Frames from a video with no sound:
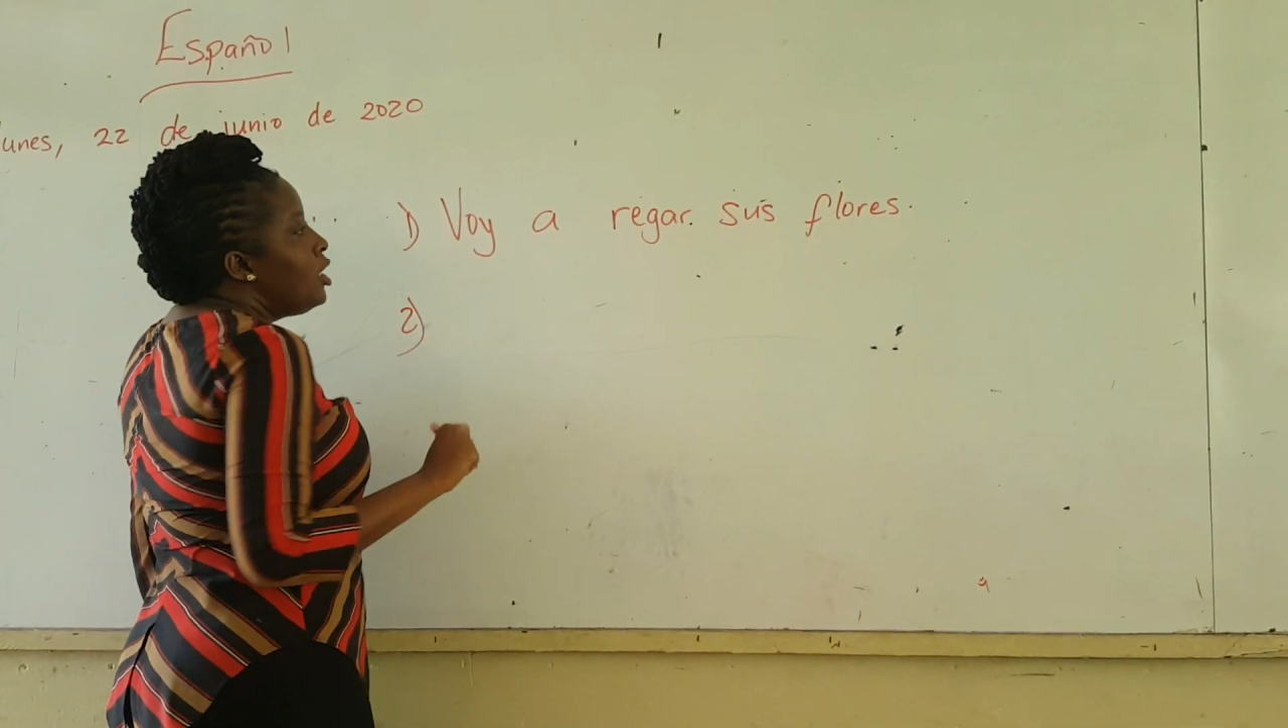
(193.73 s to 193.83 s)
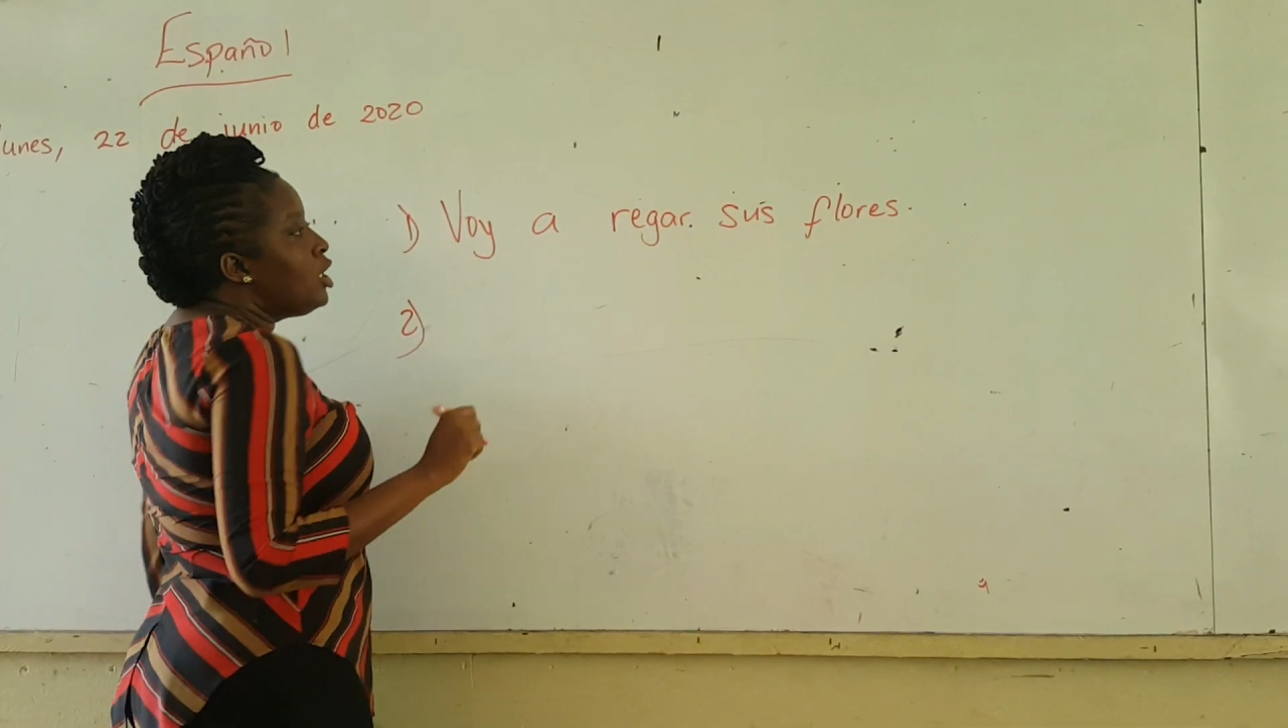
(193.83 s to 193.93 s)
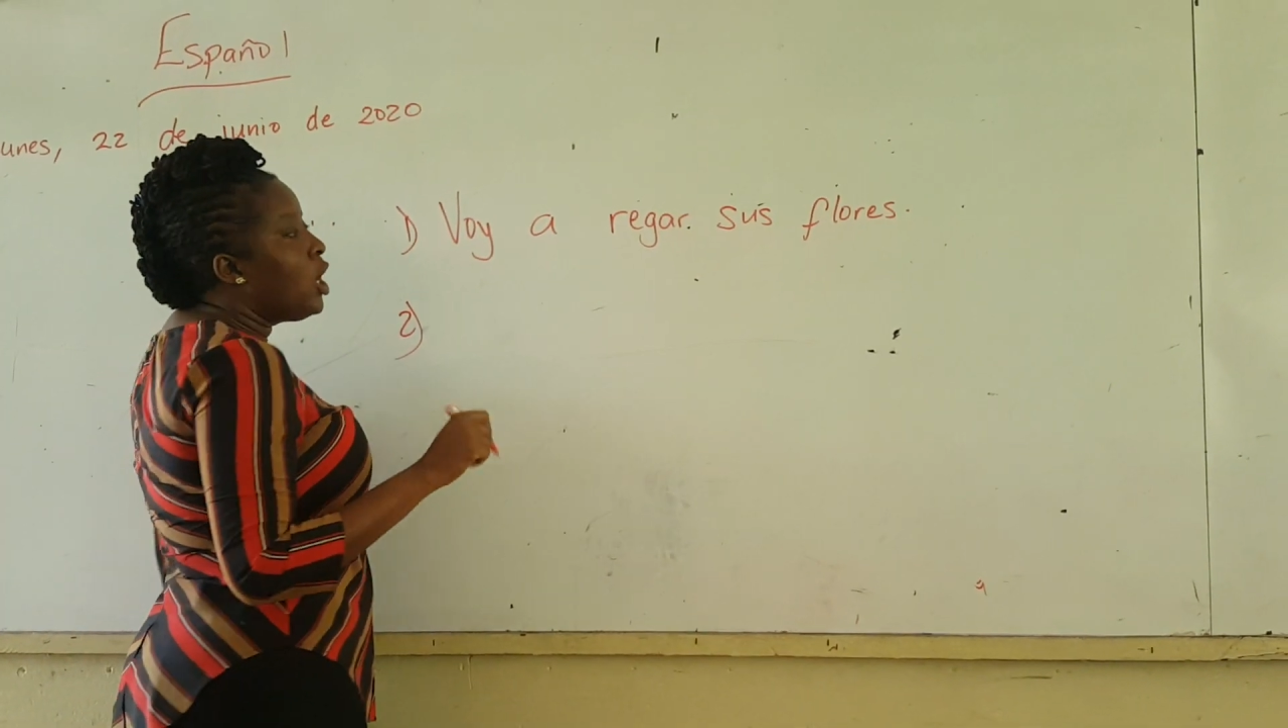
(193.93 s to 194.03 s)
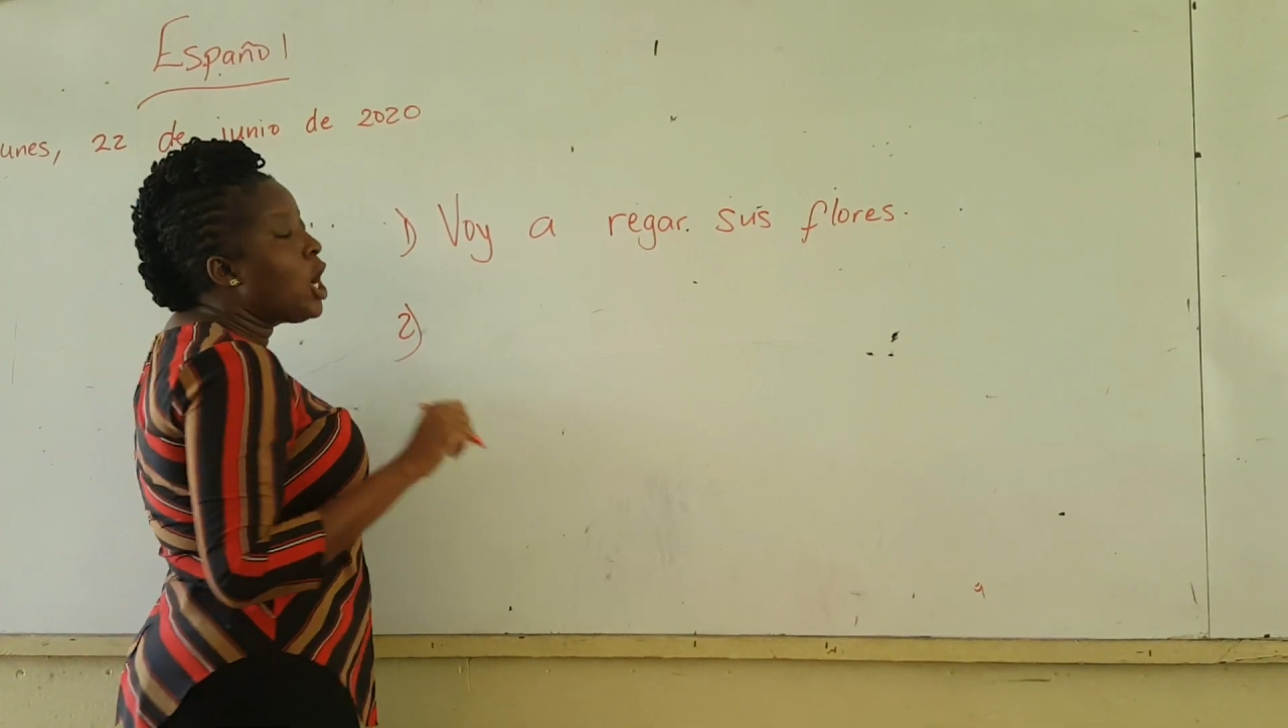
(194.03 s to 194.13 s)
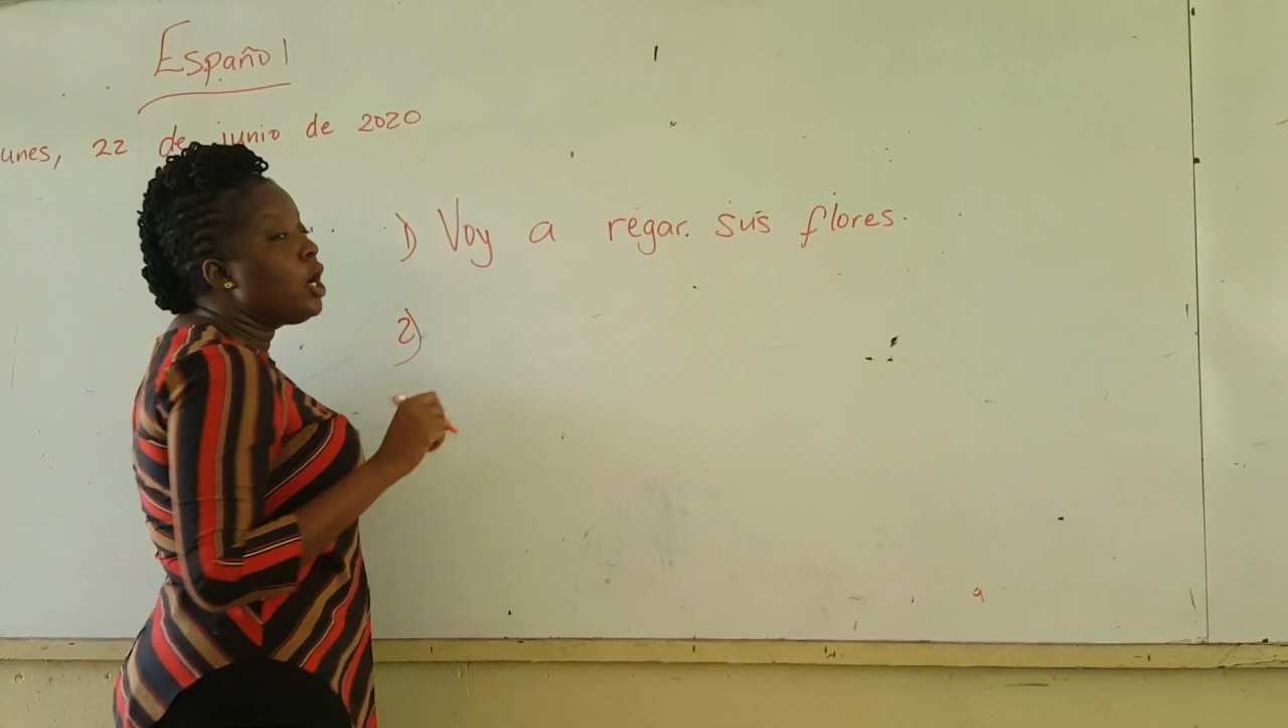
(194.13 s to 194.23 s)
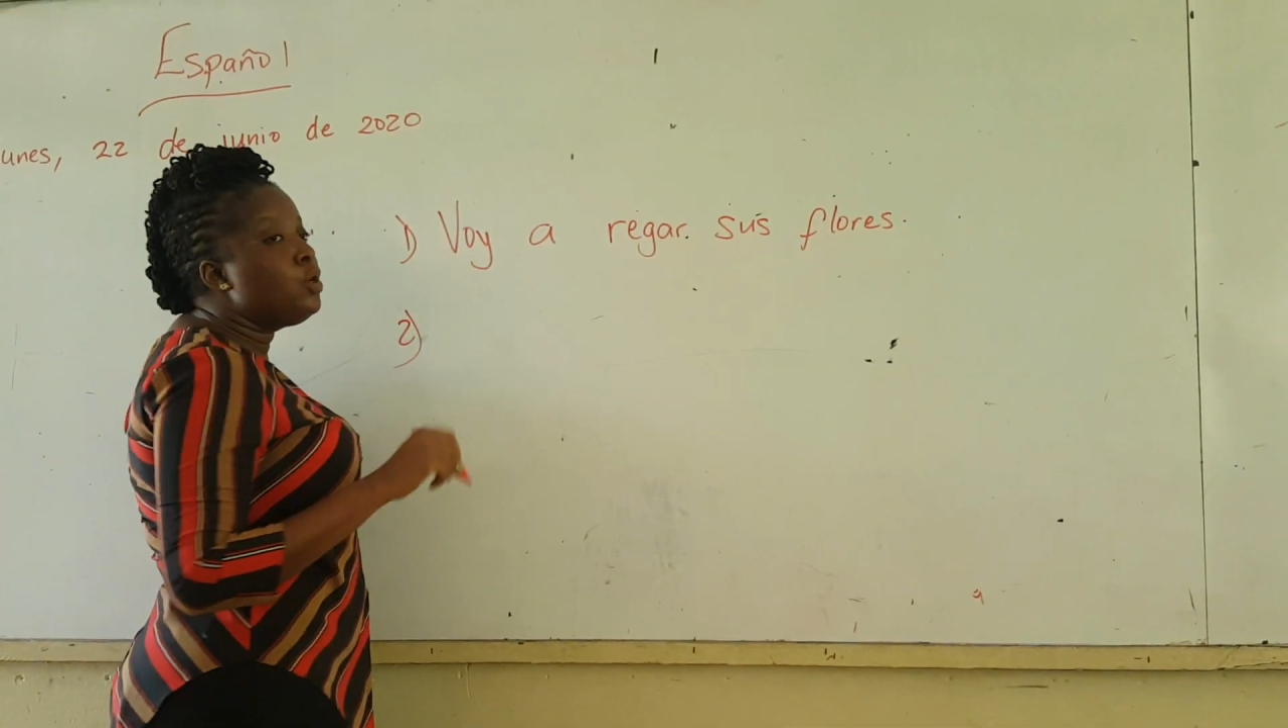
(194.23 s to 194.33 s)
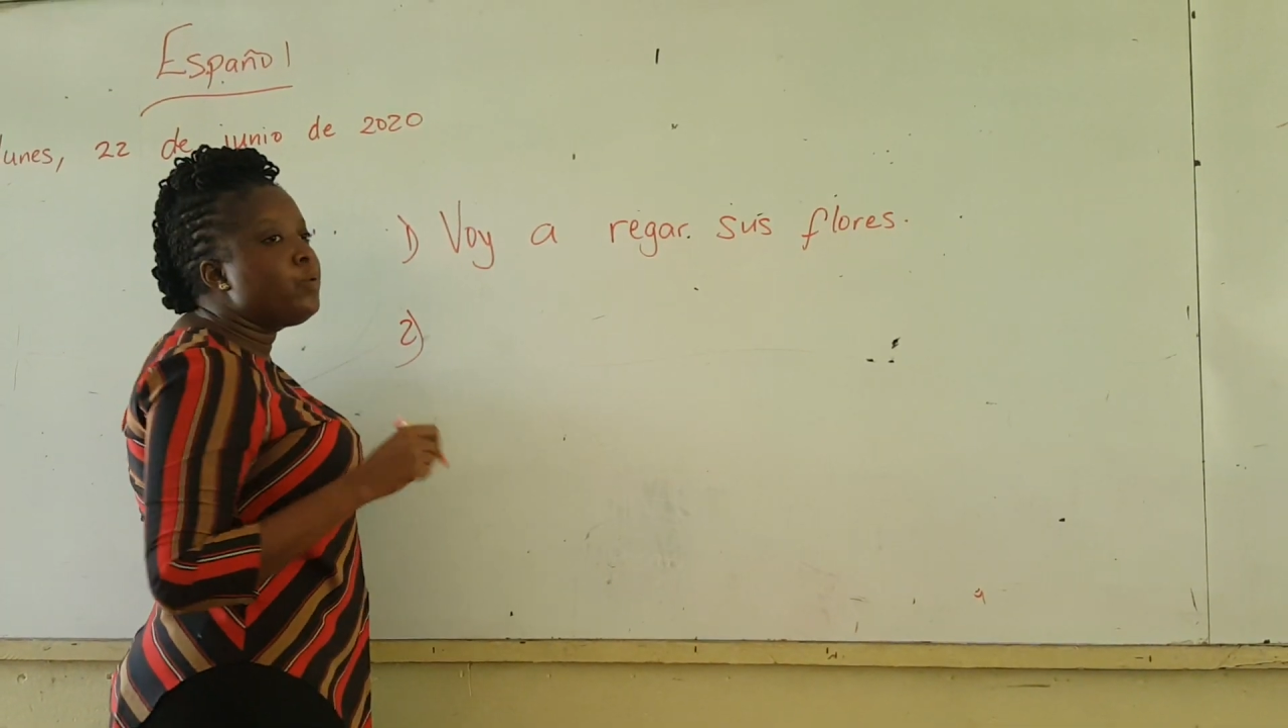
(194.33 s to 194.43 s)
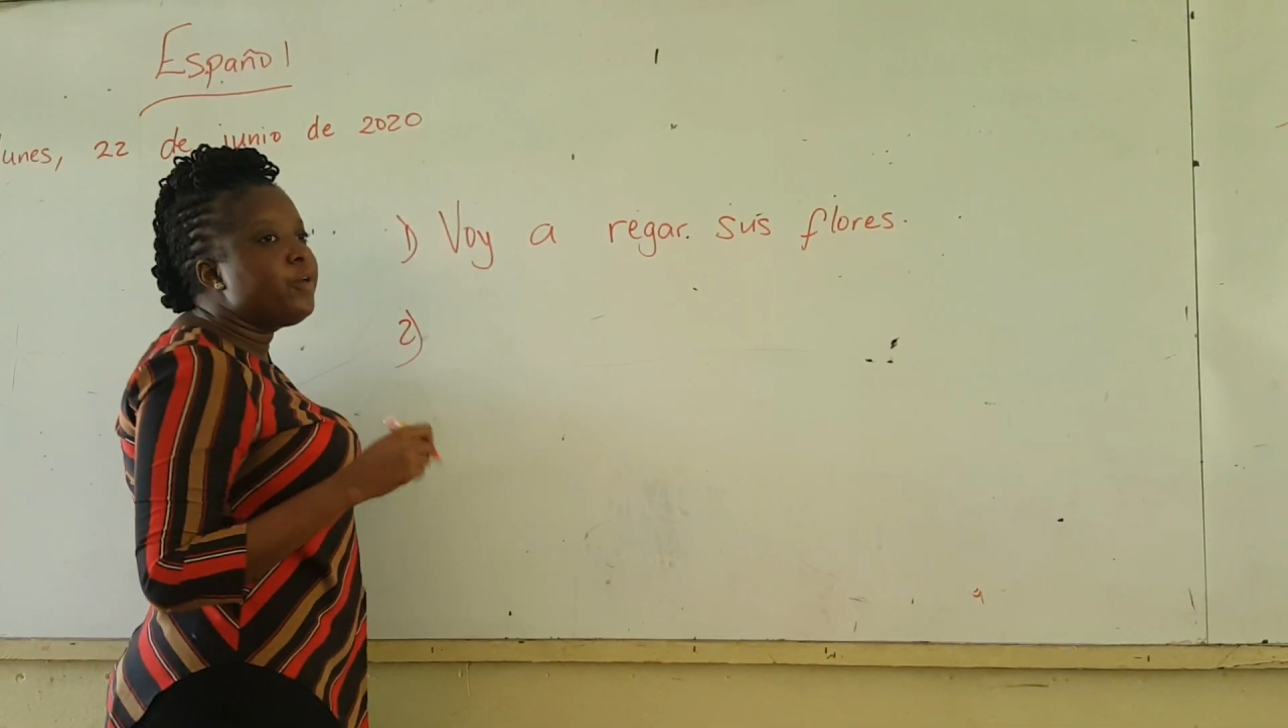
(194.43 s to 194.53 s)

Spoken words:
Now, how do